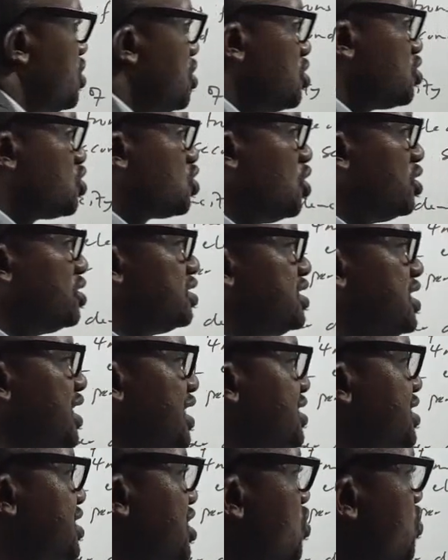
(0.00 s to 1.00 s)
So
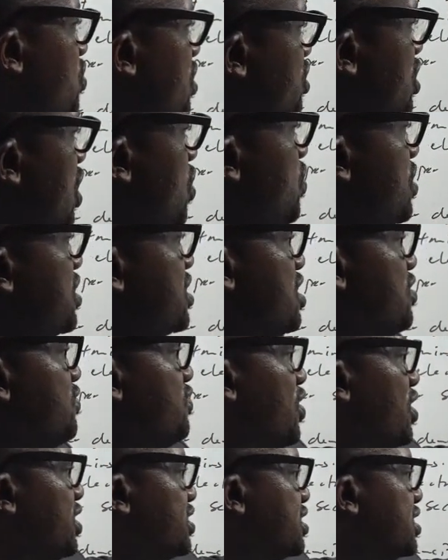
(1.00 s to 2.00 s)
this equation will give
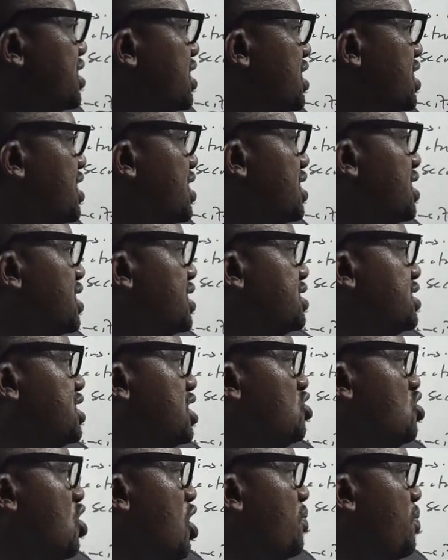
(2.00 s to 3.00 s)
us the
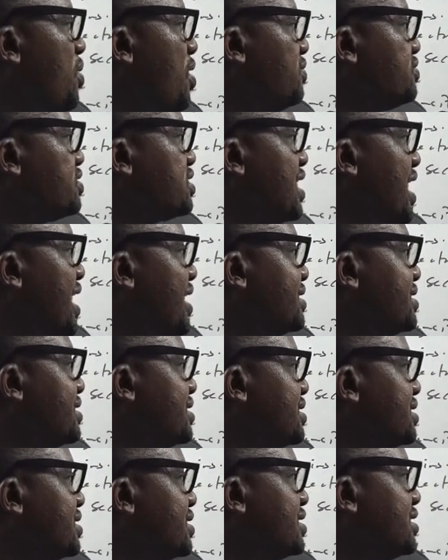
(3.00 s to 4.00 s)
number of charge
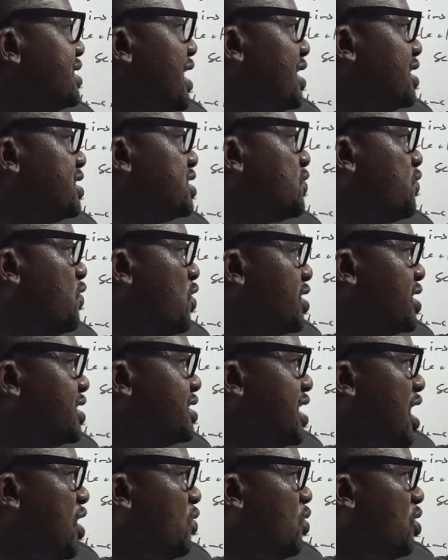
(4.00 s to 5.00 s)
that is flowing in
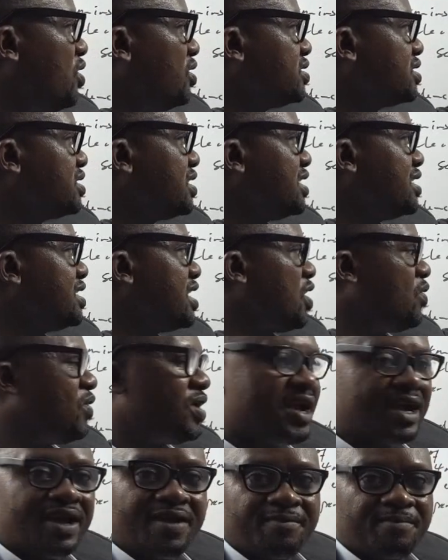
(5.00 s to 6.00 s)
that what? In that
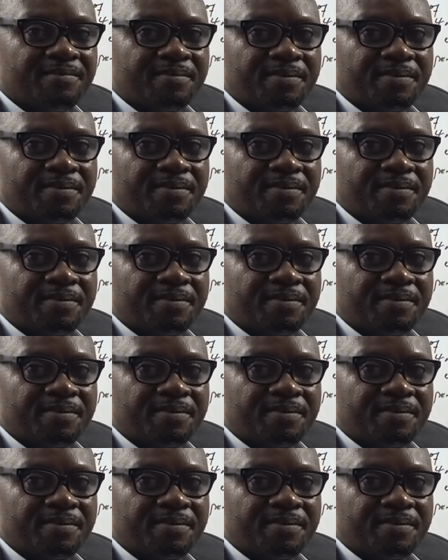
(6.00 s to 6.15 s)
wire.